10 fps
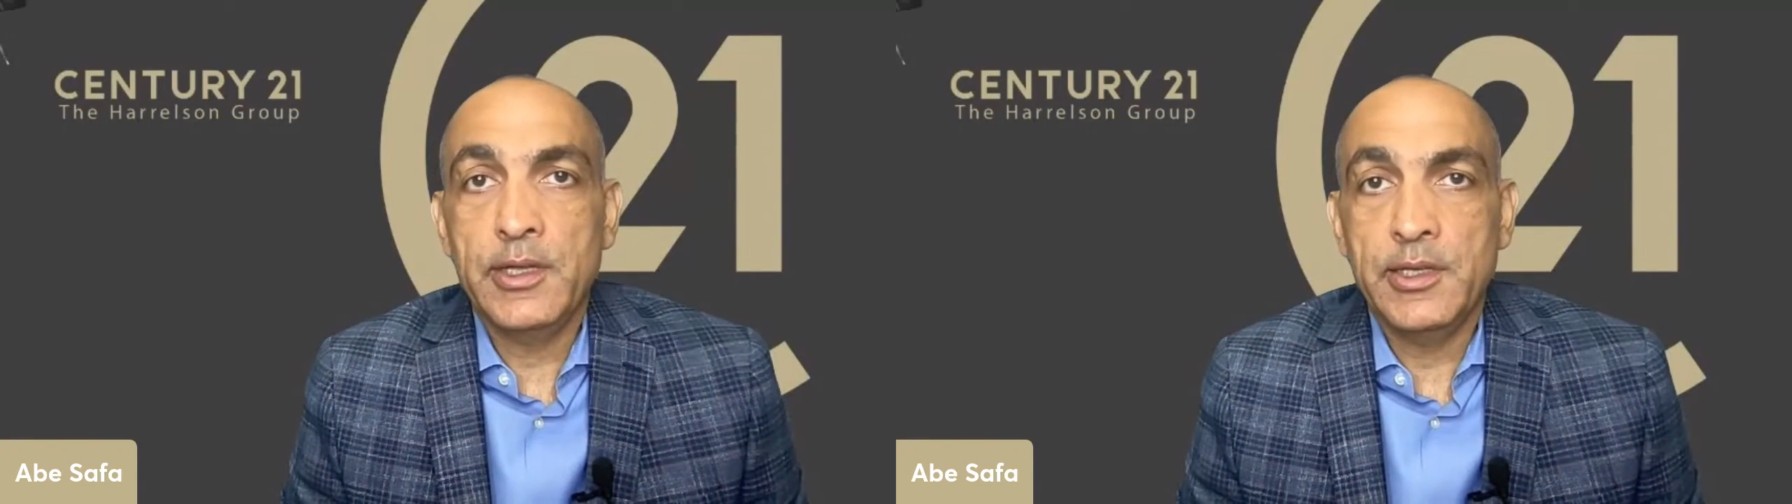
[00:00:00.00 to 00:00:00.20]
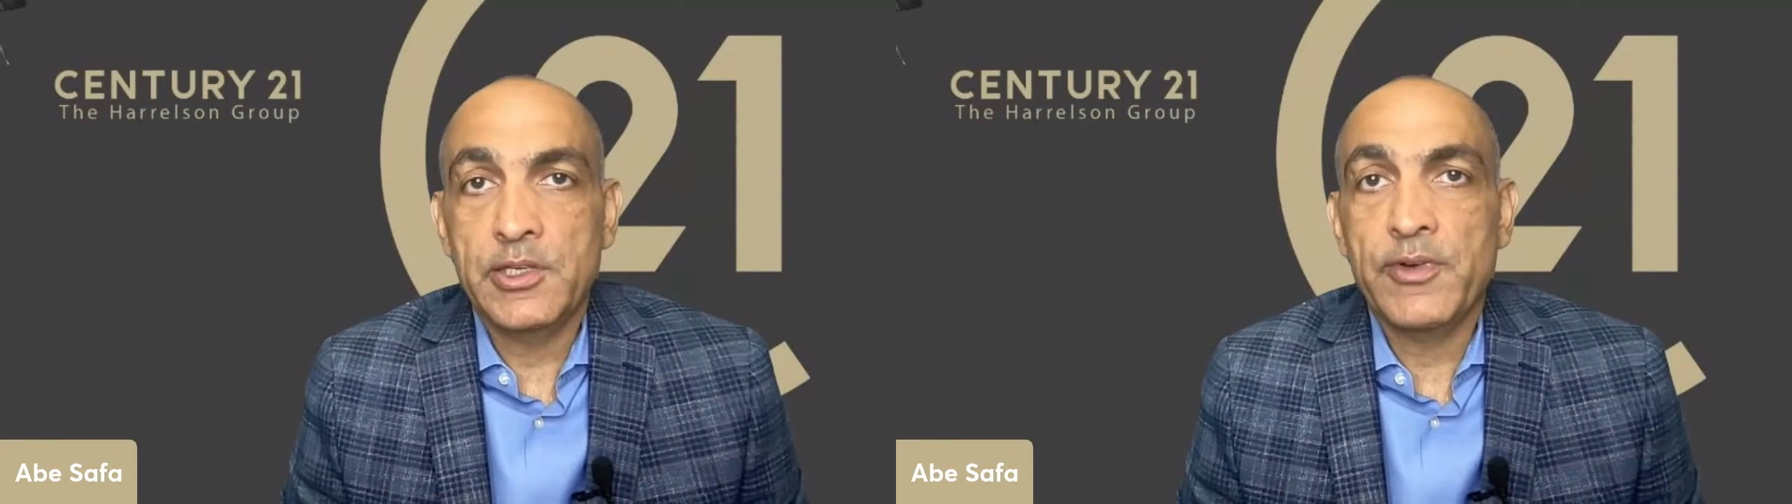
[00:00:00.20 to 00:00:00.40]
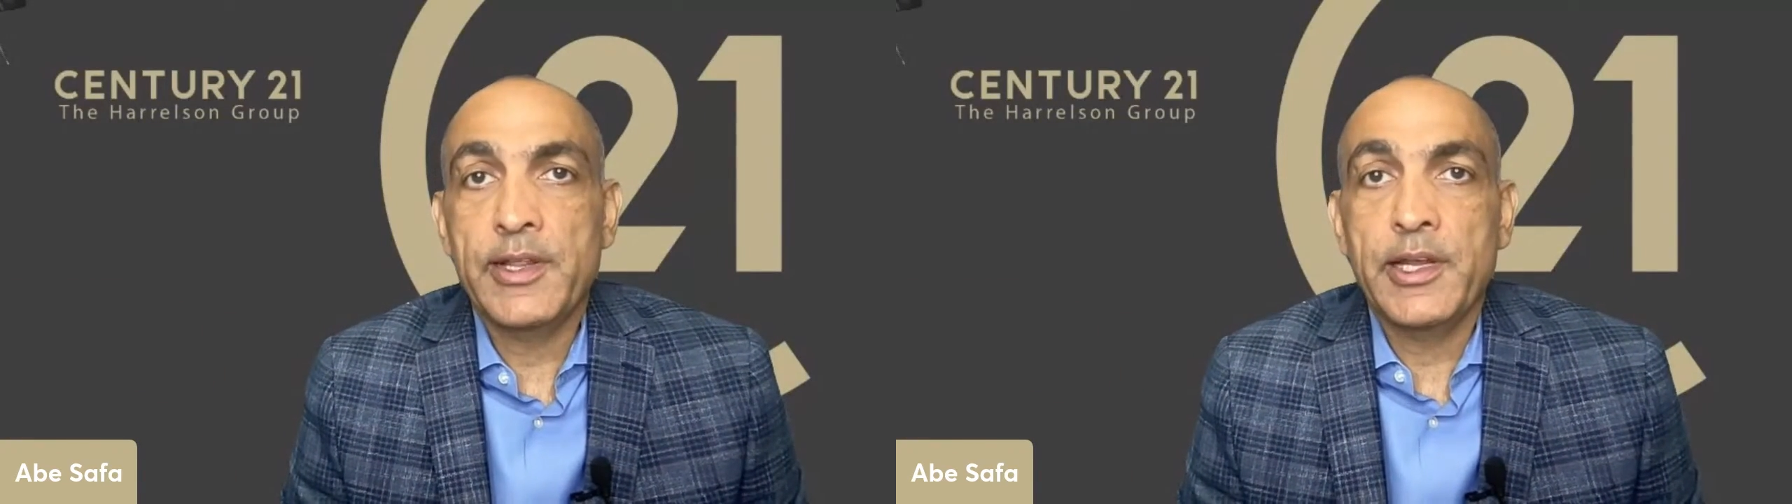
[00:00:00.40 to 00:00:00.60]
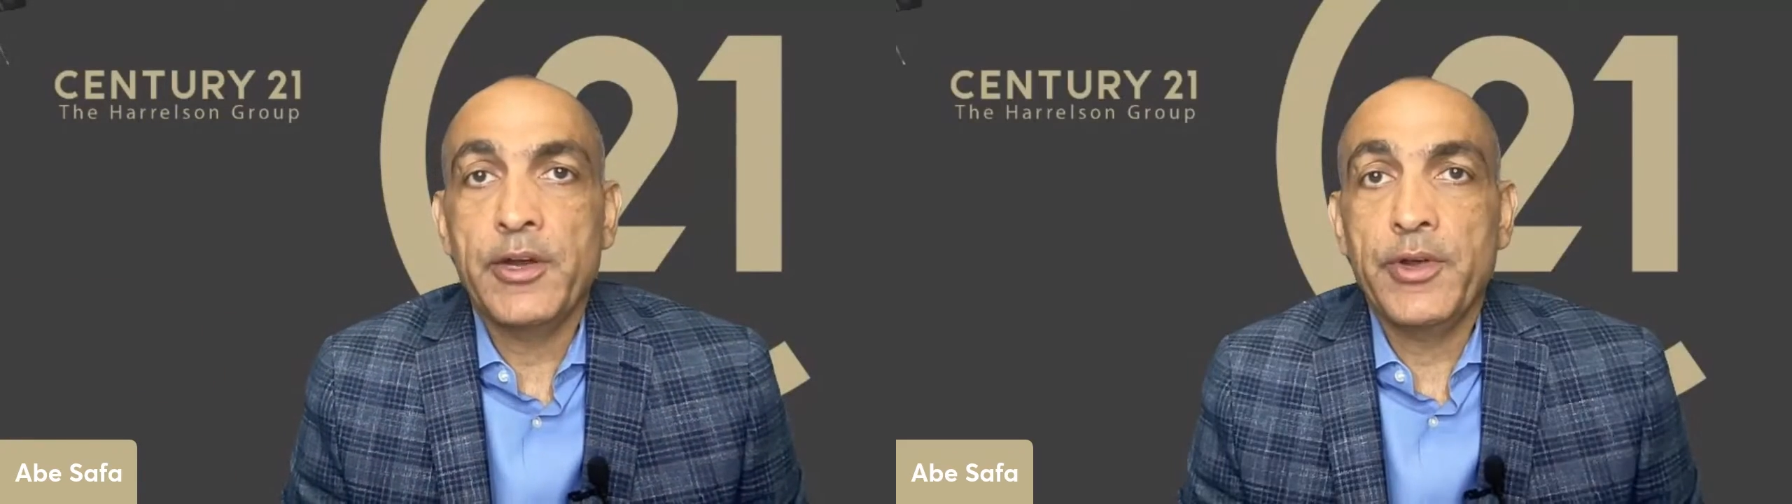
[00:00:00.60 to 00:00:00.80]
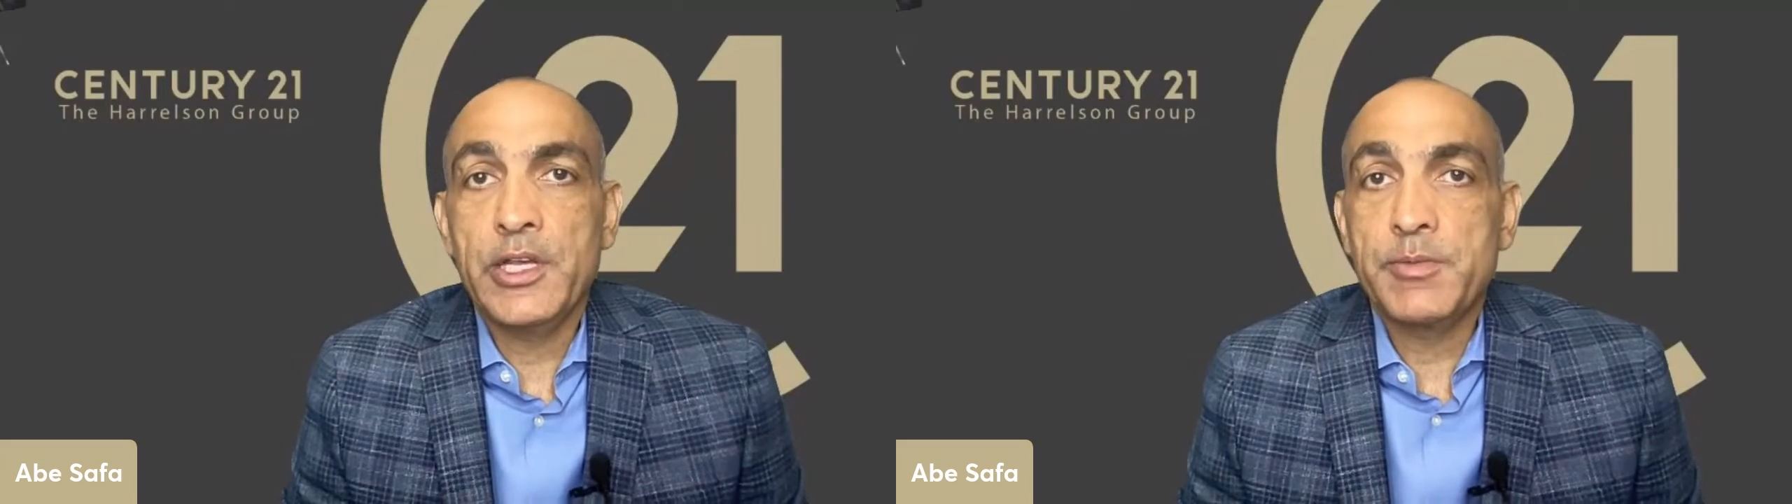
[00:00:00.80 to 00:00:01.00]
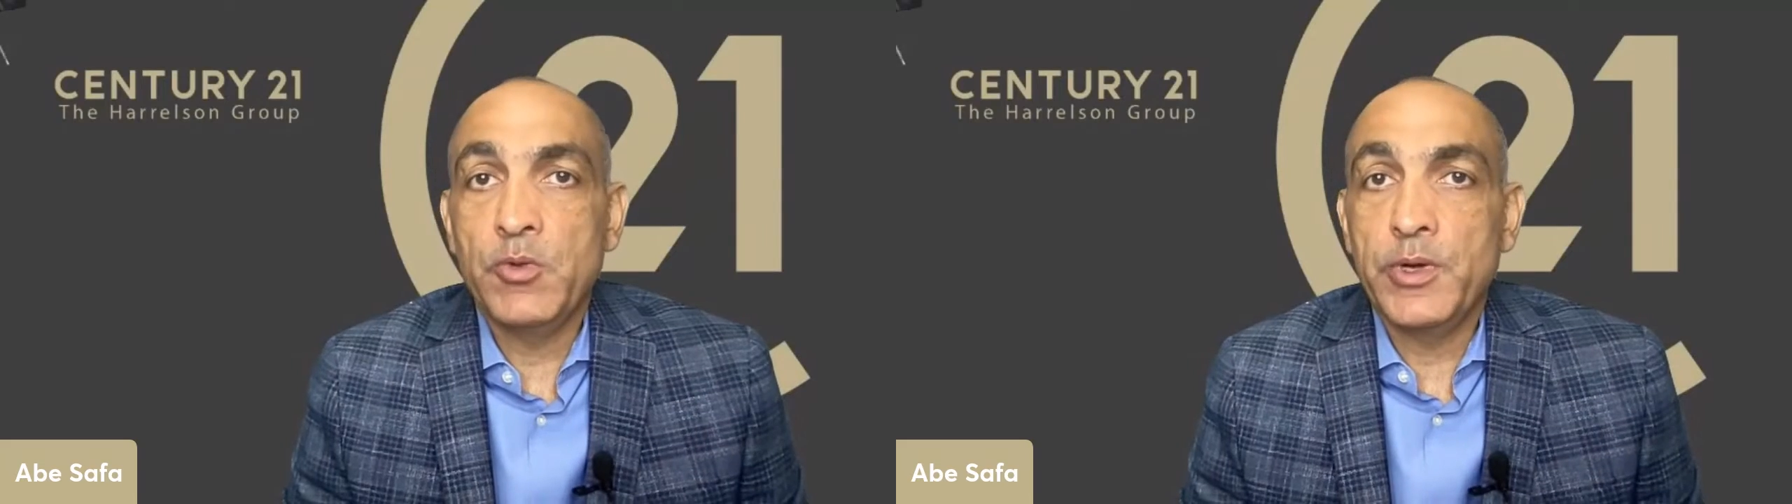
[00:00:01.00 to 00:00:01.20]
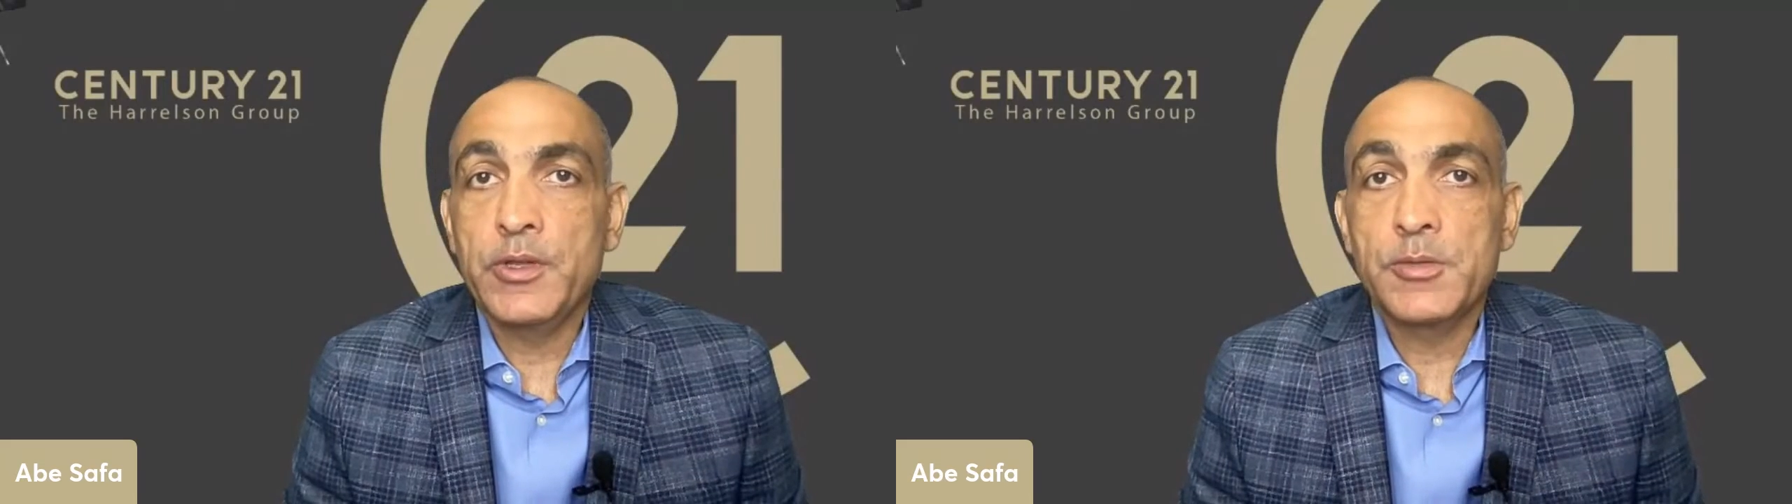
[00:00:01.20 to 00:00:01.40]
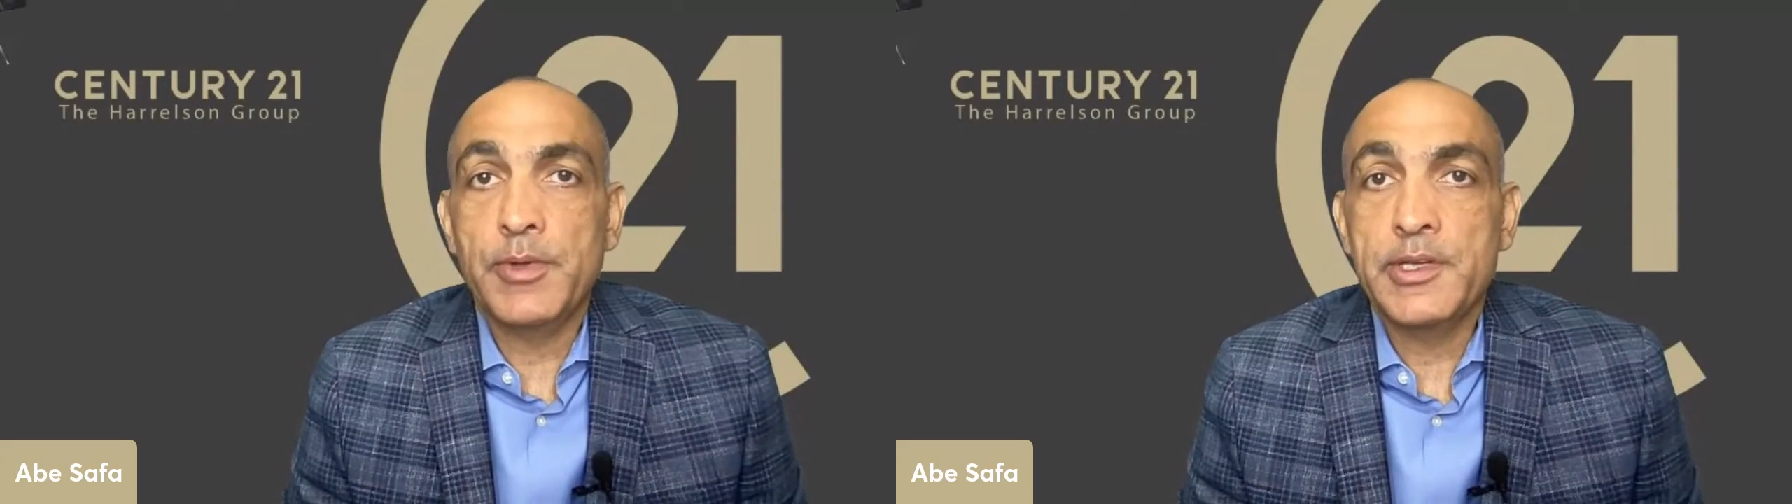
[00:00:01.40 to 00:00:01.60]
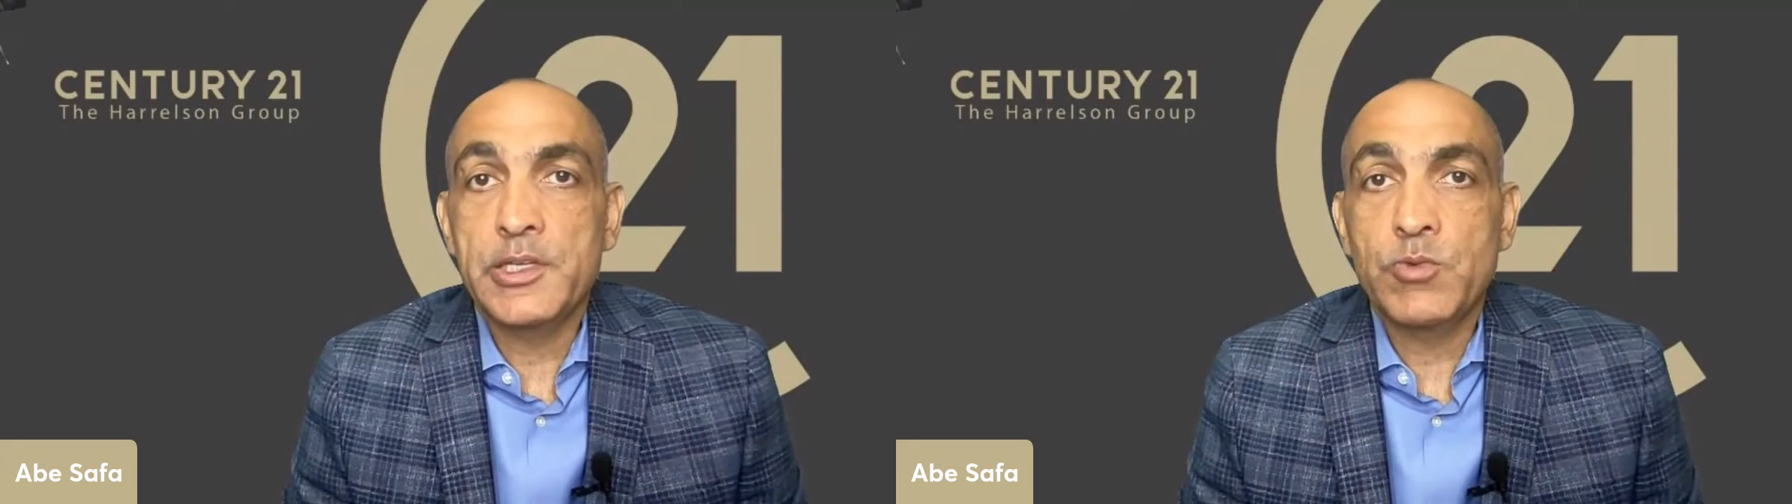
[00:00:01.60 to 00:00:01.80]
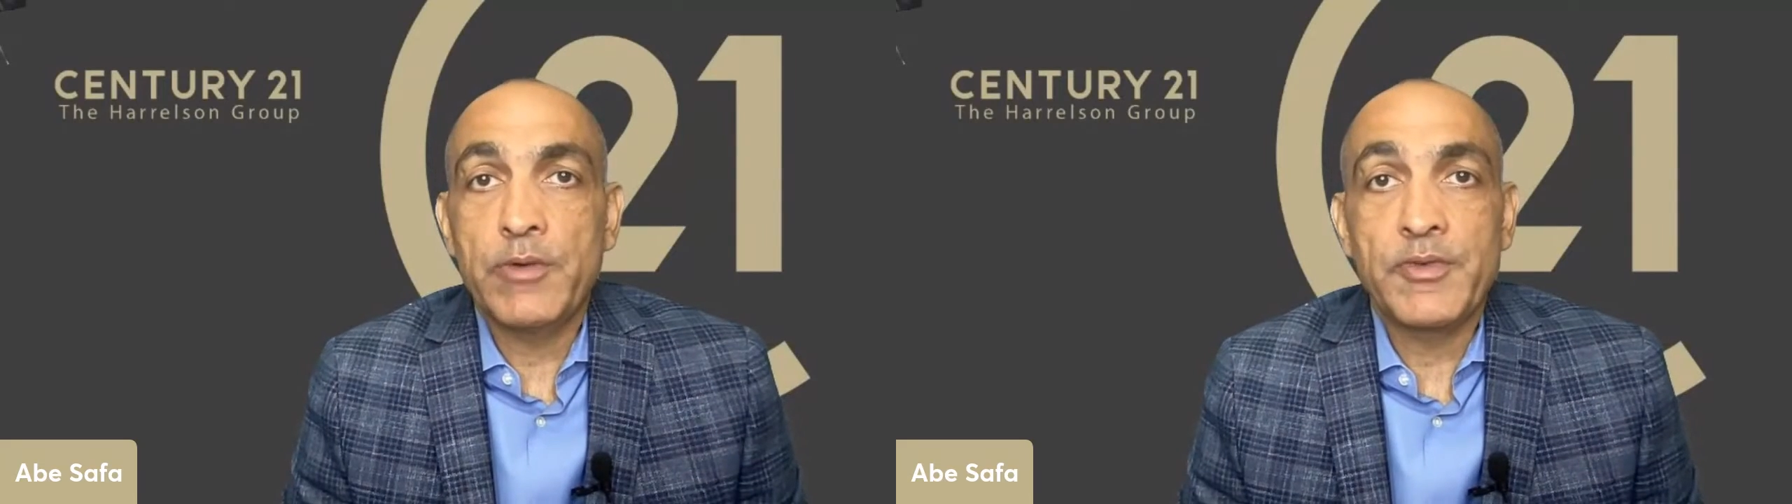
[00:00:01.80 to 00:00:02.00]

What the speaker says: and the surrounding area has been one of those places where